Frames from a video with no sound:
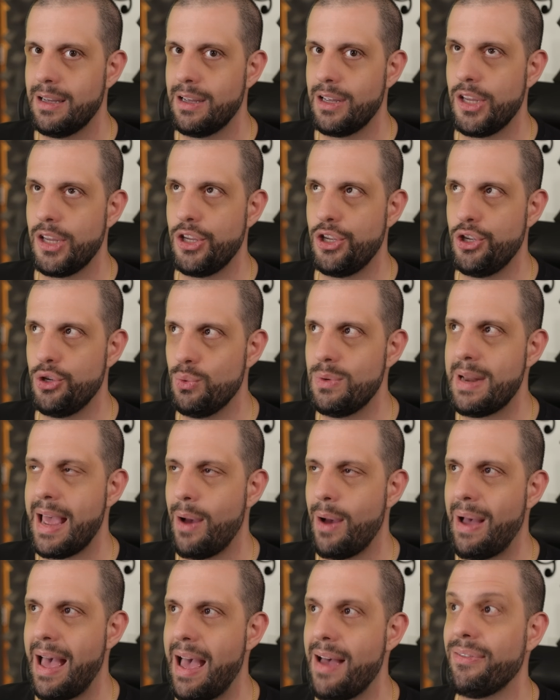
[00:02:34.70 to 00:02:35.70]
you now
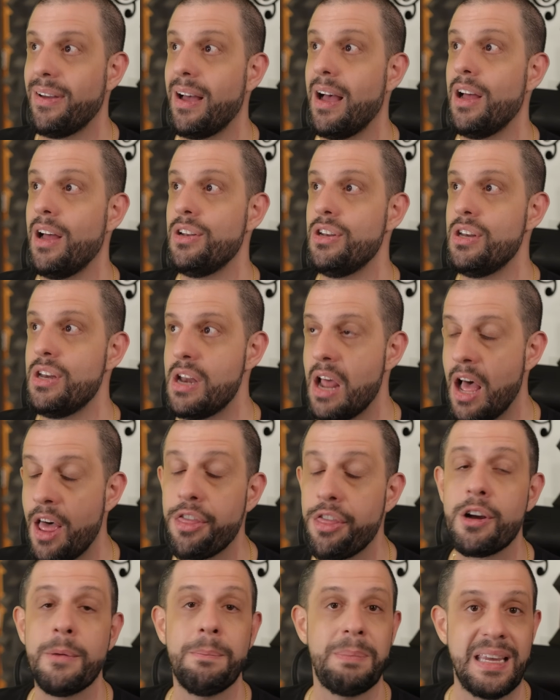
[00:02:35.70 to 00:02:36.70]
have
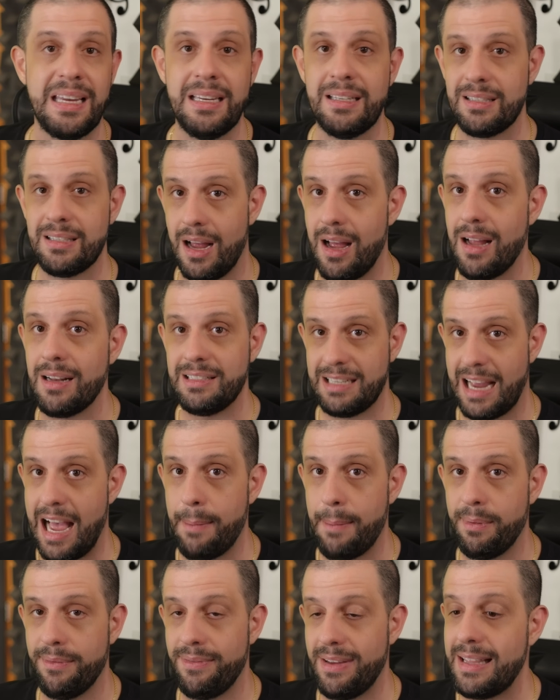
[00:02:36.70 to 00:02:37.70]
another piece on top
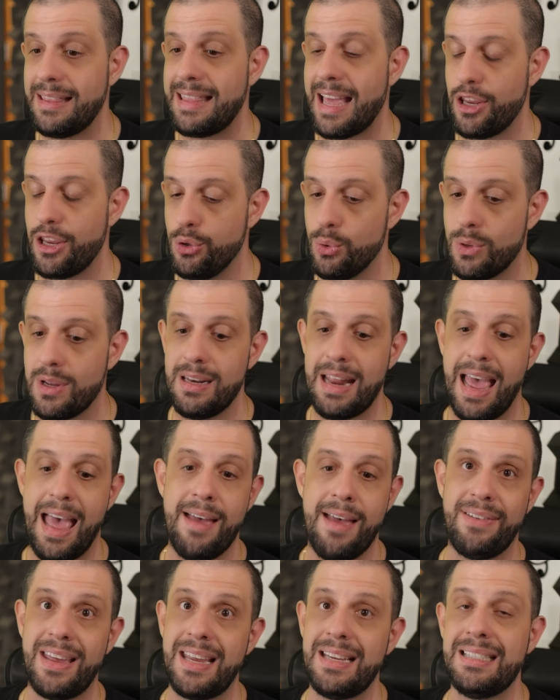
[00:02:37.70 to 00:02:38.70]
of it that you can have
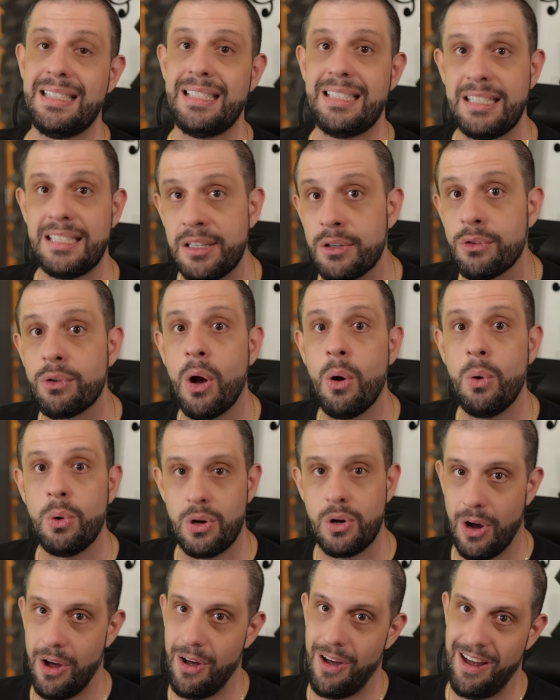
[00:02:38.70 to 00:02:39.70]
a 0
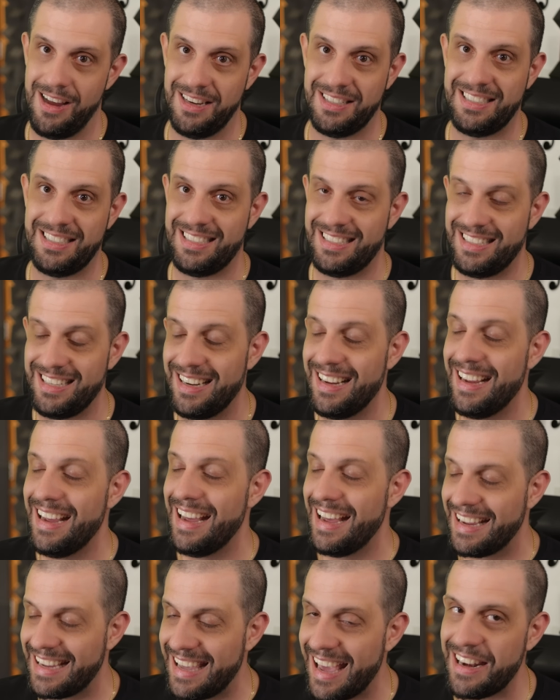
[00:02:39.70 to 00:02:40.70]
cost.
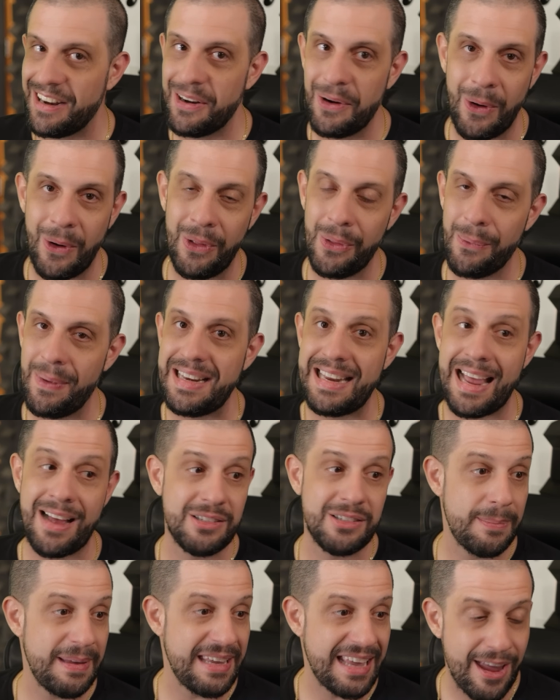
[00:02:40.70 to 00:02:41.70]
Get it all the way down to
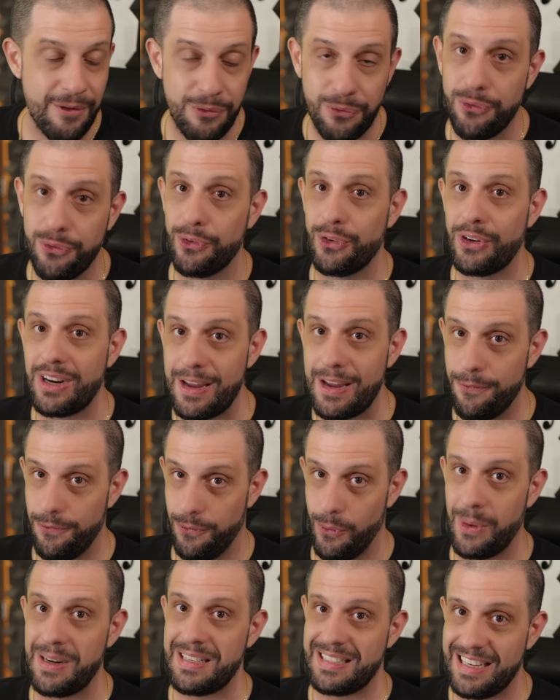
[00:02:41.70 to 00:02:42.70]
be a free
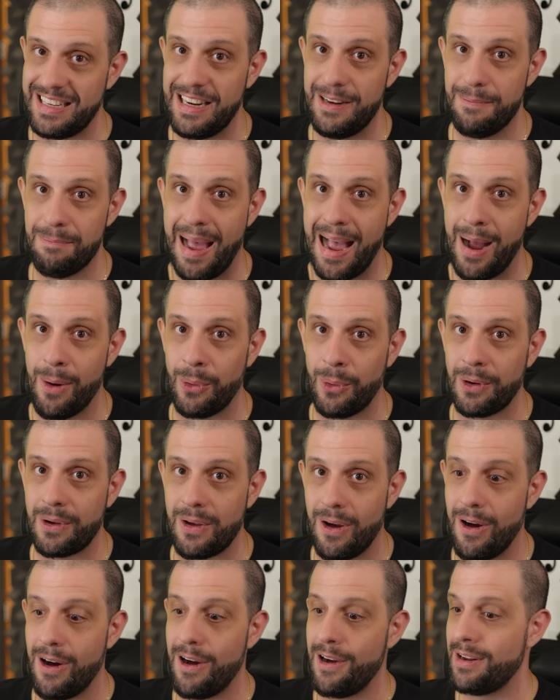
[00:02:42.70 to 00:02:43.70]
14 power
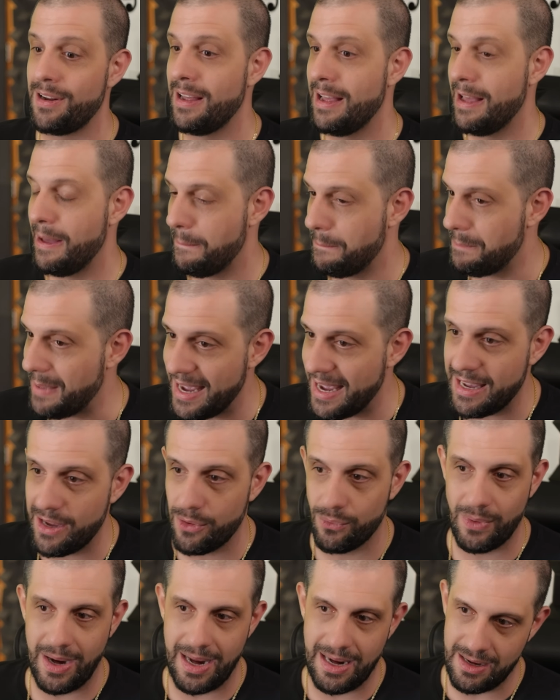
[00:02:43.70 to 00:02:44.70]
card, make it
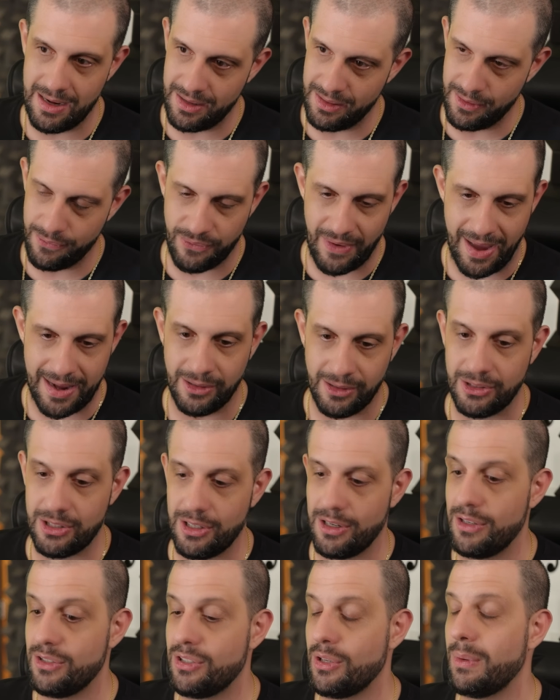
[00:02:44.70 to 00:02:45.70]
rain on the final
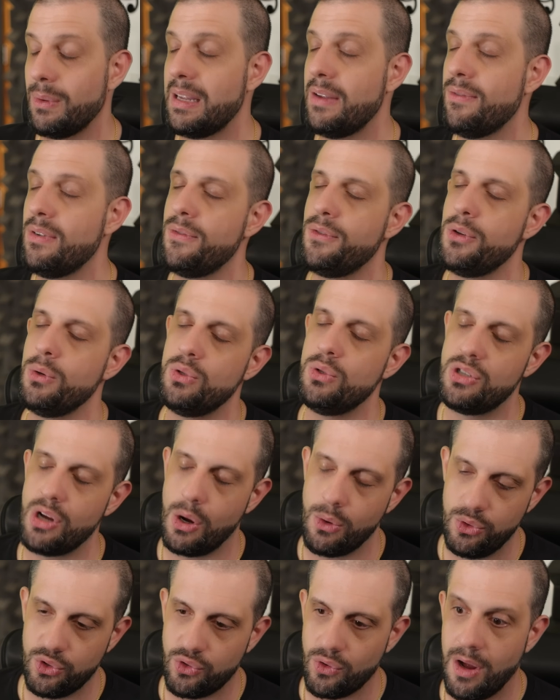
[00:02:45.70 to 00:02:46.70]
turn. So even if you
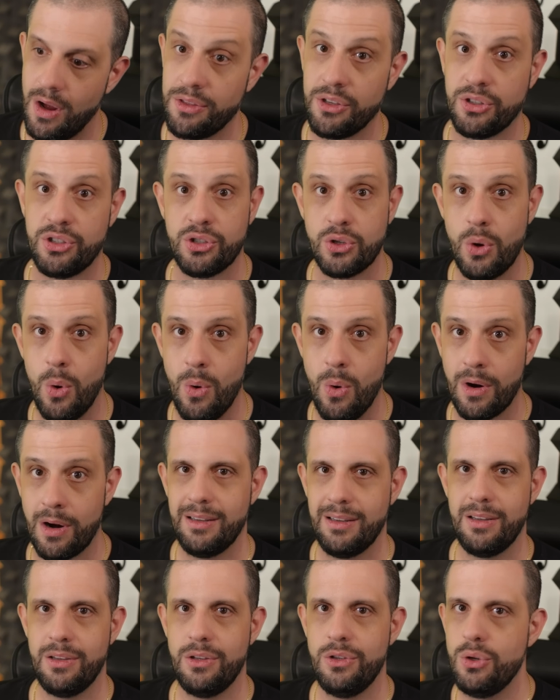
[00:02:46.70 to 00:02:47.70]
don't draw the
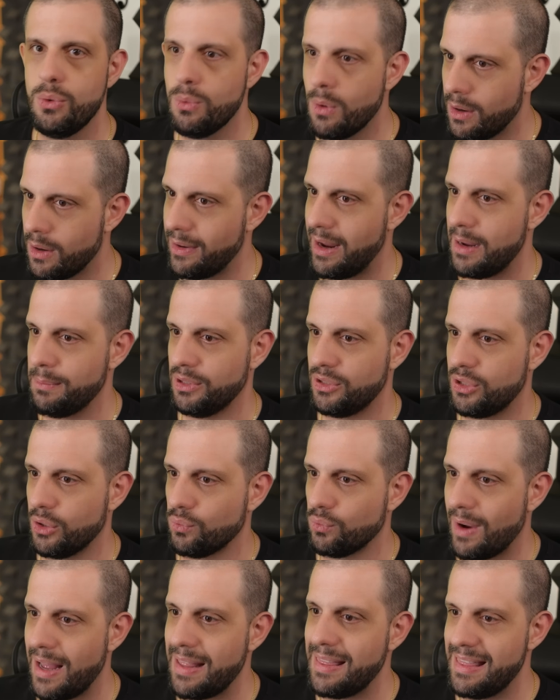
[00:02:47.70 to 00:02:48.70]
Scorn, you are able to
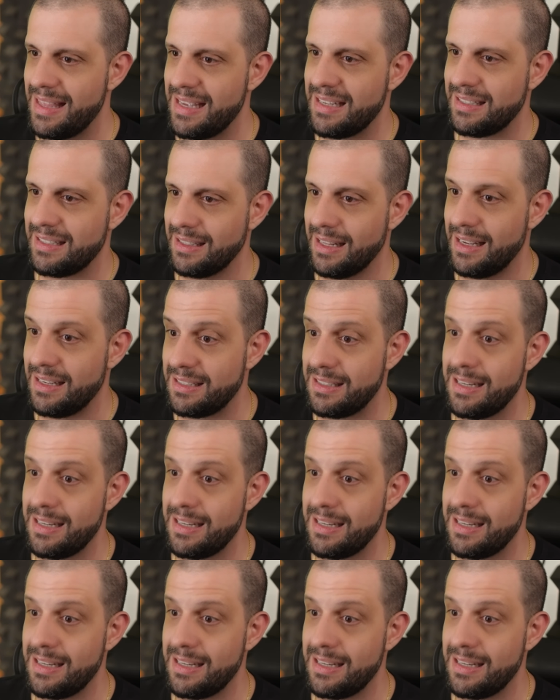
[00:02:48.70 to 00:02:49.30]
run this list